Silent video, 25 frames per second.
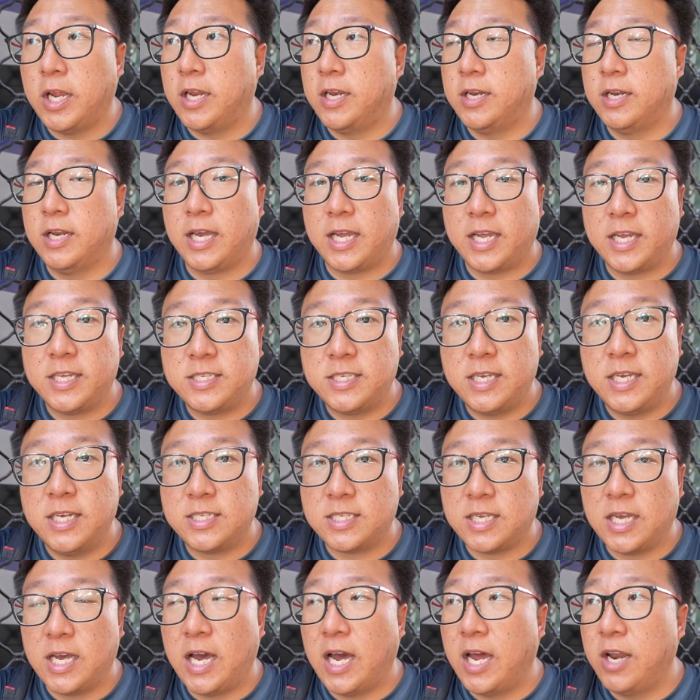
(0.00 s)
And like I said,
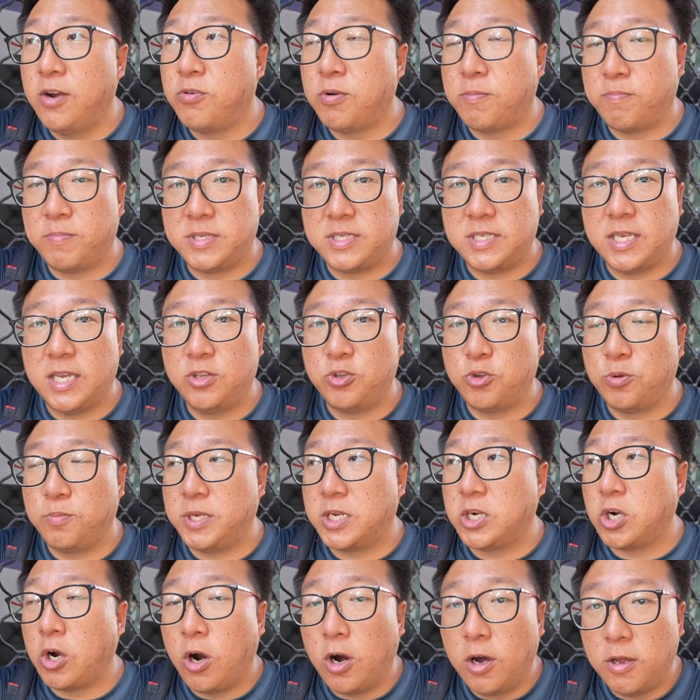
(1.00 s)
it's 100% to
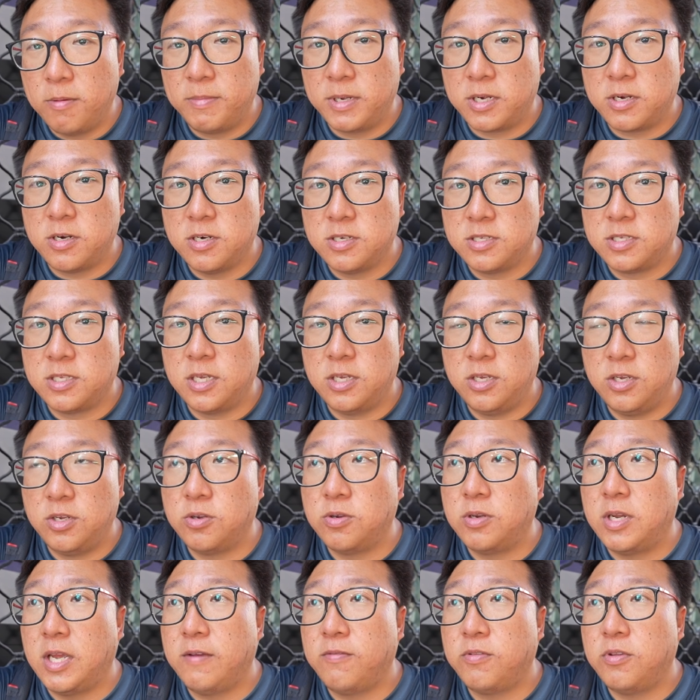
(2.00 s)
be caught, because you
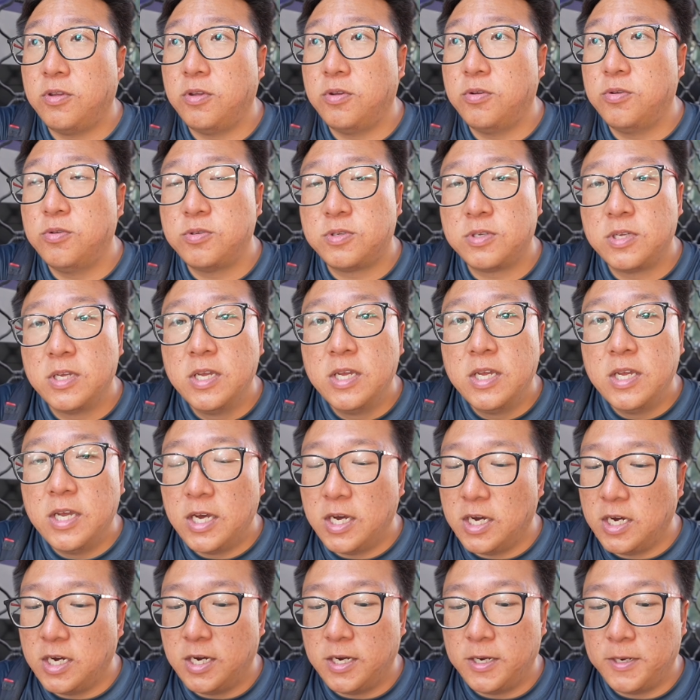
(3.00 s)
don't have to use
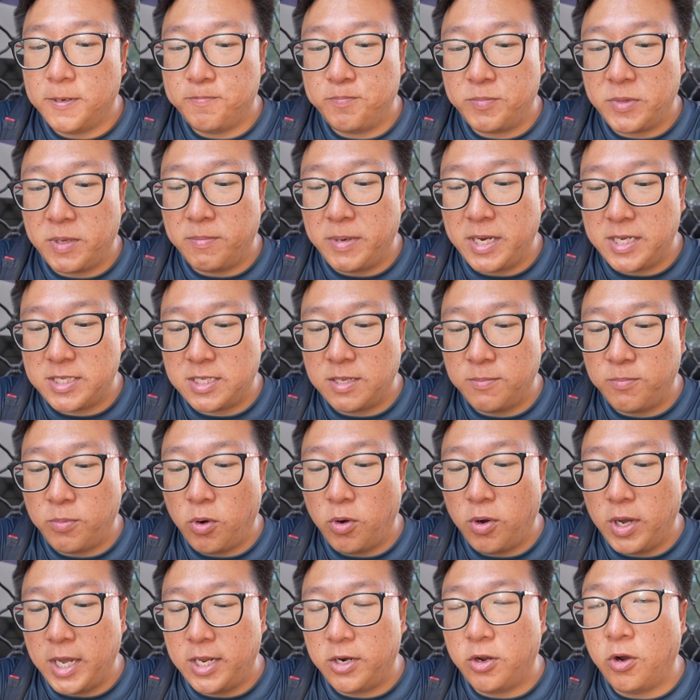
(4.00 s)
the Master
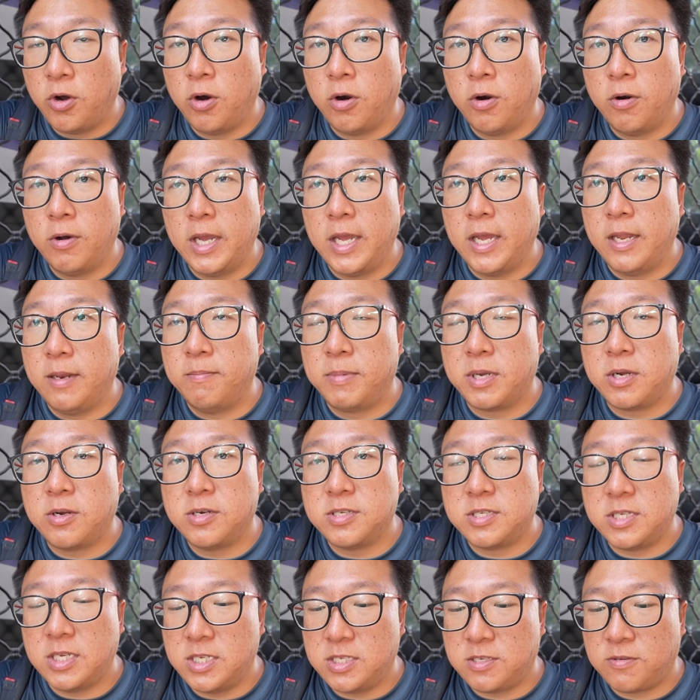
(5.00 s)
Ball at all, and
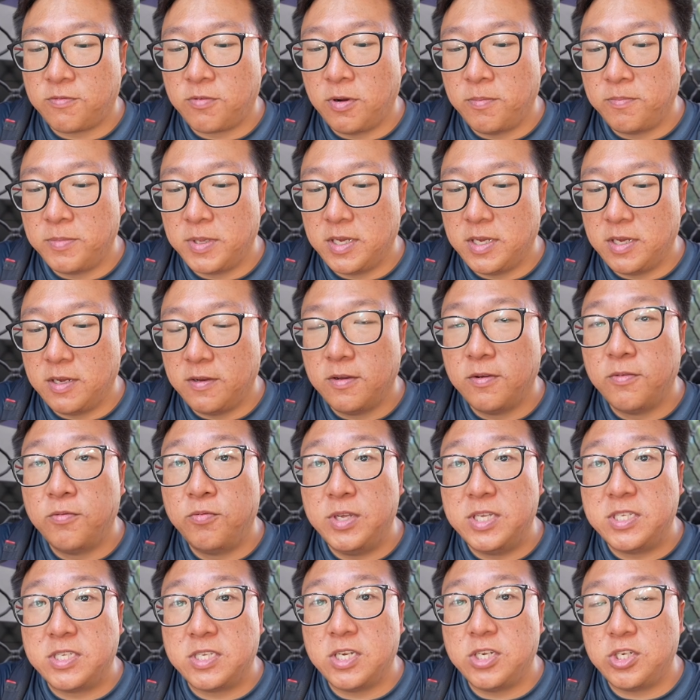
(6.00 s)
because it's from the
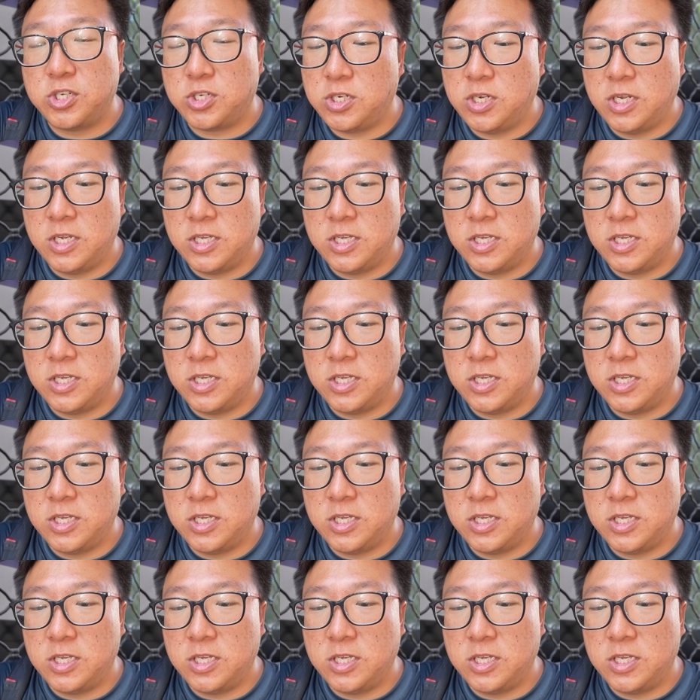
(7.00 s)
research,